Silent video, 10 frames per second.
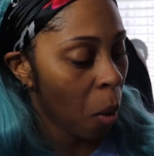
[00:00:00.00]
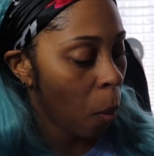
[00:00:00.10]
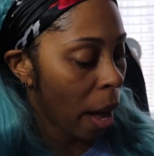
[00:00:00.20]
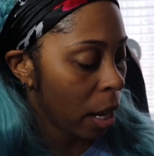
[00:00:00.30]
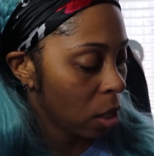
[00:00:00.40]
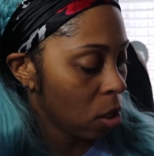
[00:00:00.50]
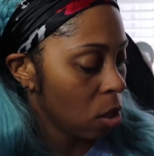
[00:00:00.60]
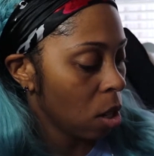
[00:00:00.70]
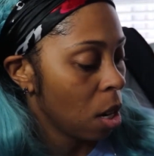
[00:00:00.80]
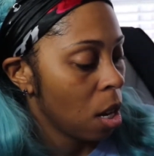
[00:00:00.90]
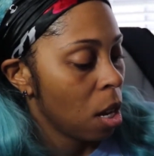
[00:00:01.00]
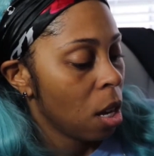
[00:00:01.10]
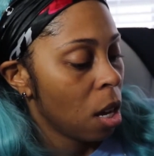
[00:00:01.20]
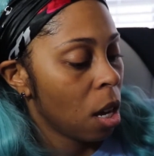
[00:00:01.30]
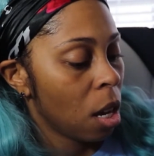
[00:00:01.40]
waxer,
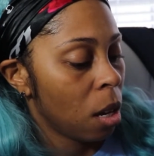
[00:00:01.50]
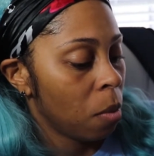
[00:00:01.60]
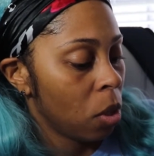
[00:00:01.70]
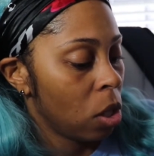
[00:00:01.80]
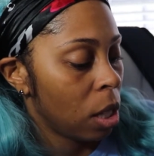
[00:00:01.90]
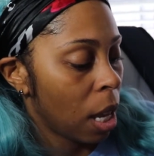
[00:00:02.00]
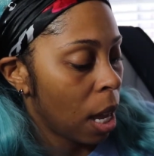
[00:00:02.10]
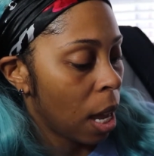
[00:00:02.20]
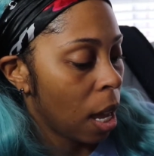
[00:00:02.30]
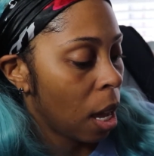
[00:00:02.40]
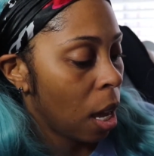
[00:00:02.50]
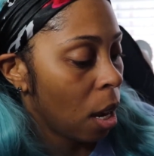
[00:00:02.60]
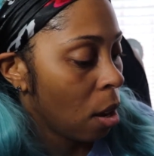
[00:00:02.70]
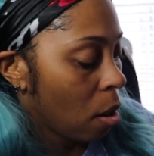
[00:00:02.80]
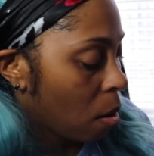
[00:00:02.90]
which is a
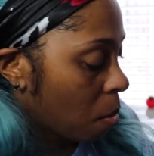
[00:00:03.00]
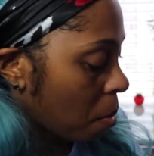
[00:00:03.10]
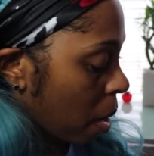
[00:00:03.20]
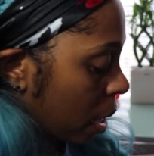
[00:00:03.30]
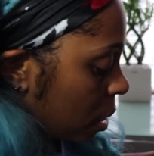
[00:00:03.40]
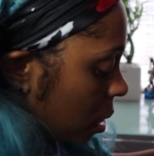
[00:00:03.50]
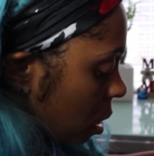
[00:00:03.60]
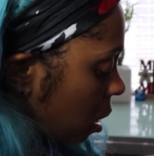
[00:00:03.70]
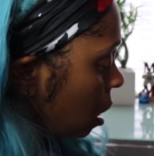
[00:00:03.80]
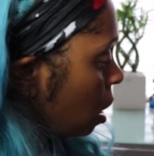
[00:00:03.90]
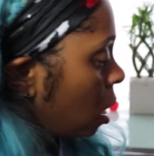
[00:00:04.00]
at-home waxing.